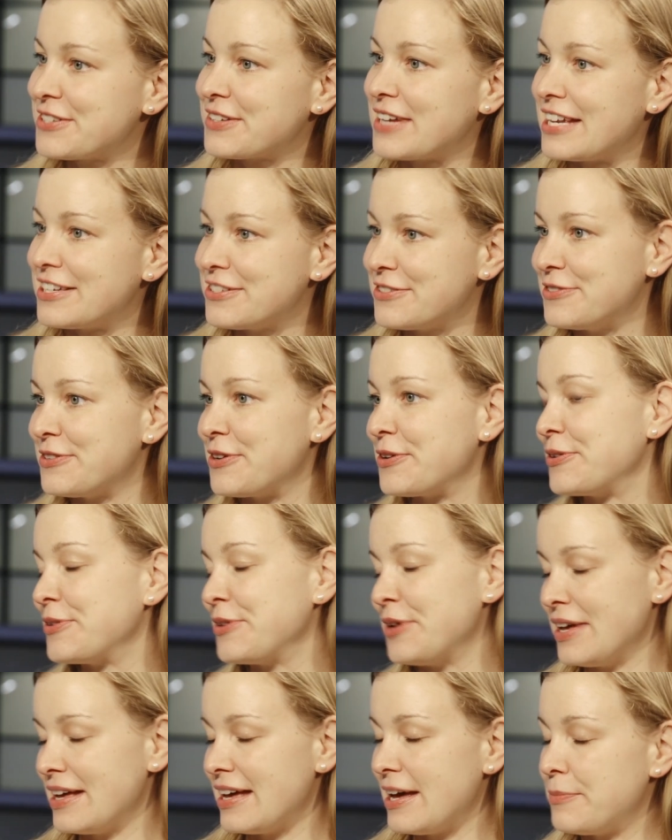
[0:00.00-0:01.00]
to get to know
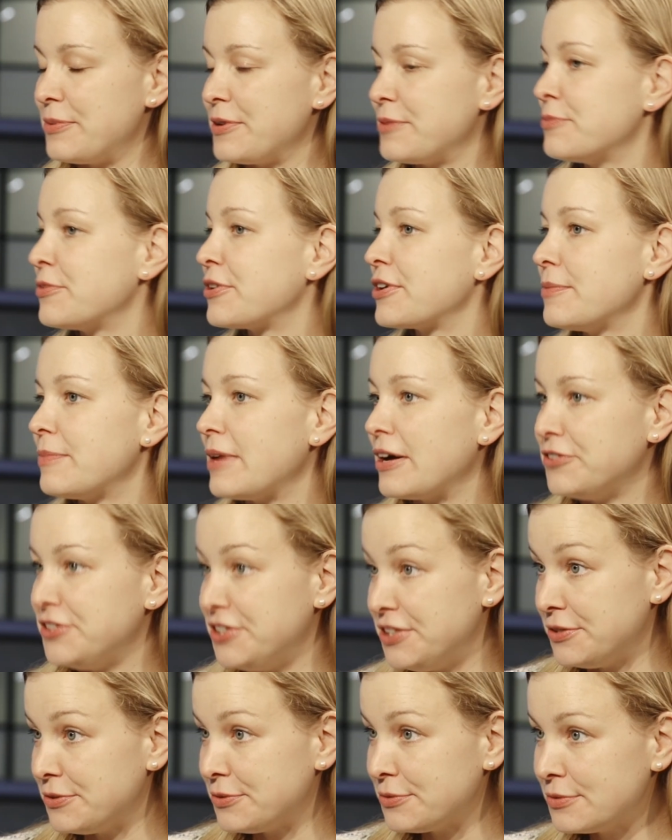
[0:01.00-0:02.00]
a bit more about
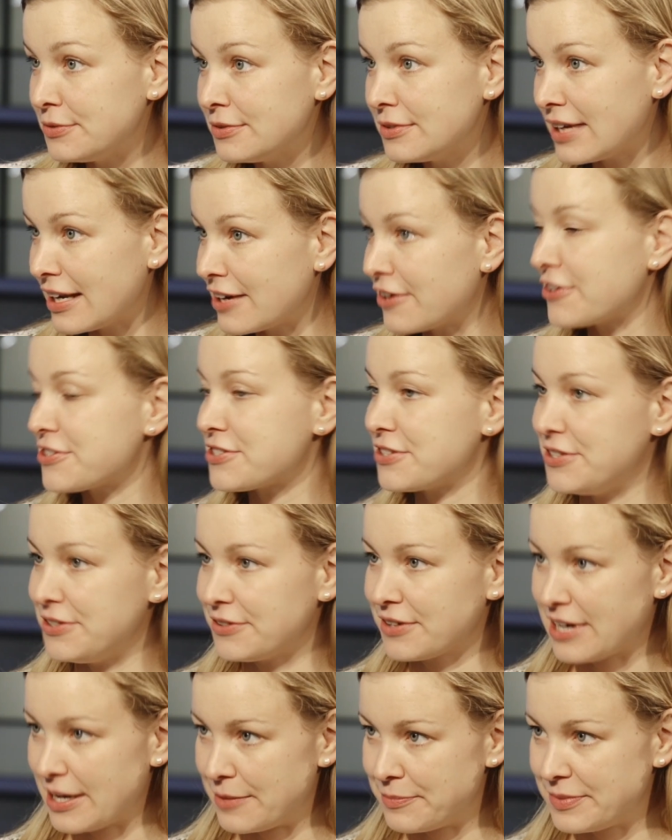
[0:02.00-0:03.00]
you and also your
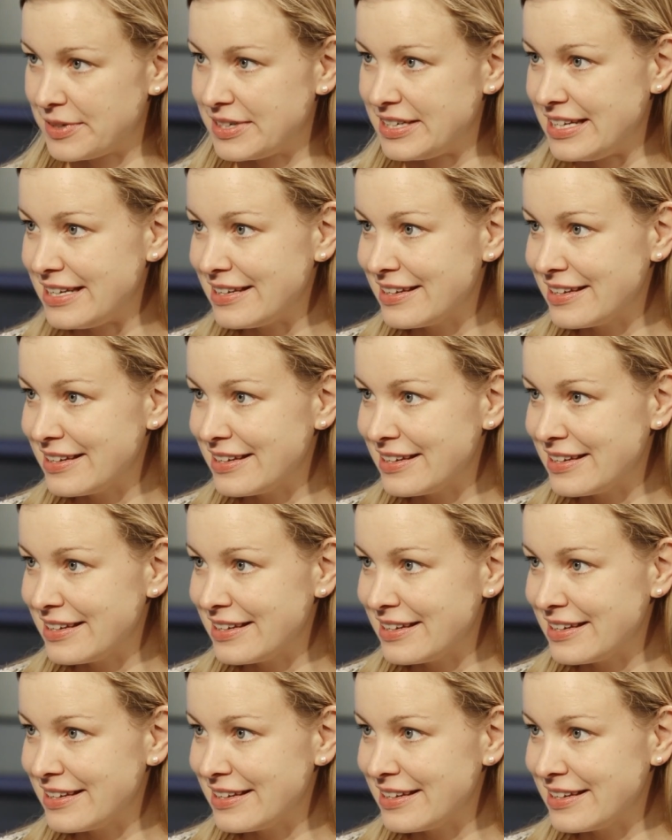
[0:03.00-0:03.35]
company.